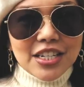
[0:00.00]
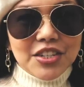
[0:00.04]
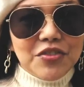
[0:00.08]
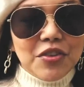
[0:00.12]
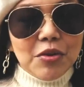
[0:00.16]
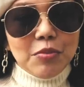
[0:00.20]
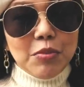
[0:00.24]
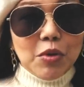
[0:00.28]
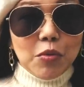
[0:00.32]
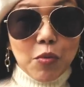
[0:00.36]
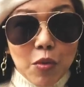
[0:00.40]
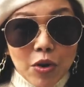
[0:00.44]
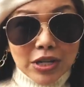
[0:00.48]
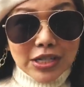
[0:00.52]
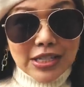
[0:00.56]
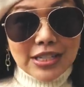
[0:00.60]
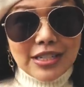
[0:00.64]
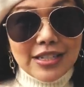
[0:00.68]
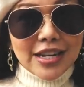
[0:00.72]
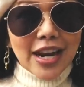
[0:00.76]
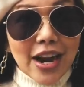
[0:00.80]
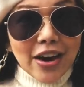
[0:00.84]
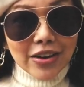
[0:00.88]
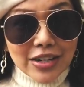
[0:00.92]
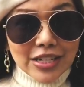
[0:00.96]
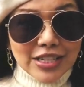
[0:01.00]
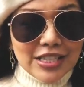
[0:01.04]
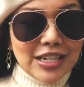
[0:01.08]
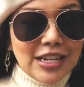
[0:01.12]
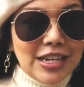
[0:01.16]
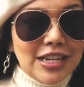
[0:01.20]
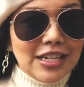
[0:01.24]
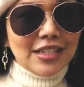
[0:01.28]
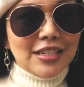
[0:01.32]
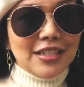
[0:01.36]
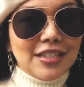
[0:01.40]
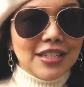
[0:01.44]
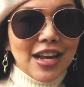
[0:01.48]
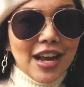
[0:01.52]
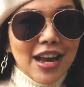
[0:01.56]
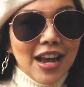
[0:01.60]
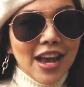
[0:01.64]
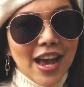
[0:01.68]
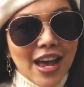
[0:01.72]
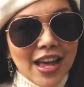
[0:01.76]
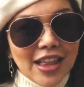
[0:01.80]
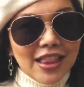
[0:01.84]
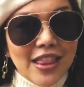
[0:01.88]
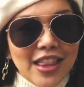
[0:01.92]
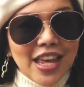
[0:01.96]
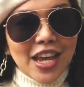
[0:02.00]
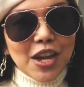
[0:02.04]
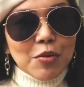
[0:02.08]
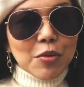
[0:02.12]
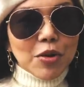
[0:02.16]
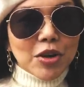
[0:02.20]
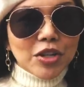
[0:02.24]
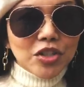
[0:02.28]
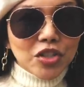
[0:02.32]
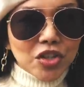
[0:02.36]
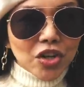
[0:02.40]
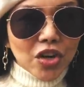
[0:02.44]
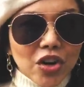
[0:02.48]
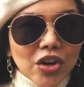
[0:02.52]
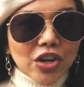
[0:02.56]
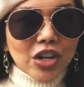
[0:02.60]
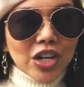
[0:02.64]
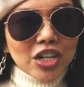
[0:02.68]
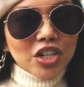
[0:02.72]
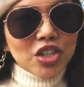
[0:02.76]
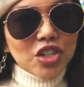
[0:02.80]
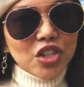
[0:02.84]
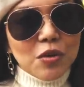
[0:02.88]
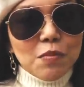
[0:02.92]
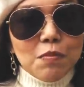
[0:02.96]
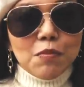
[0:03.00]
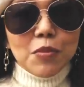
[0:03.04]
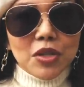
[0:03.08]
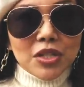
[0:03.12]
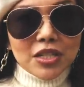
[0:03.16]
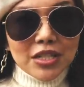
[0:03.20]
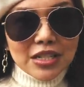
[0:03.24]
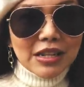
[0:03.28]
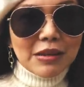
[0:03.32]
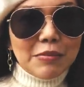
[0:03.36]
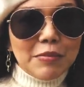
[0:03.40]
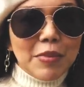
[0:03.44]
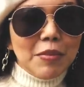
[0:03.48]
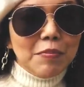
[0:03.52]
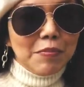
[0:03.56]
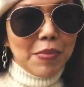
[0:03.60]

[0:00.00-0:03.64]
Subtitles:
is from the word Saracens, and they were Turkish Muslim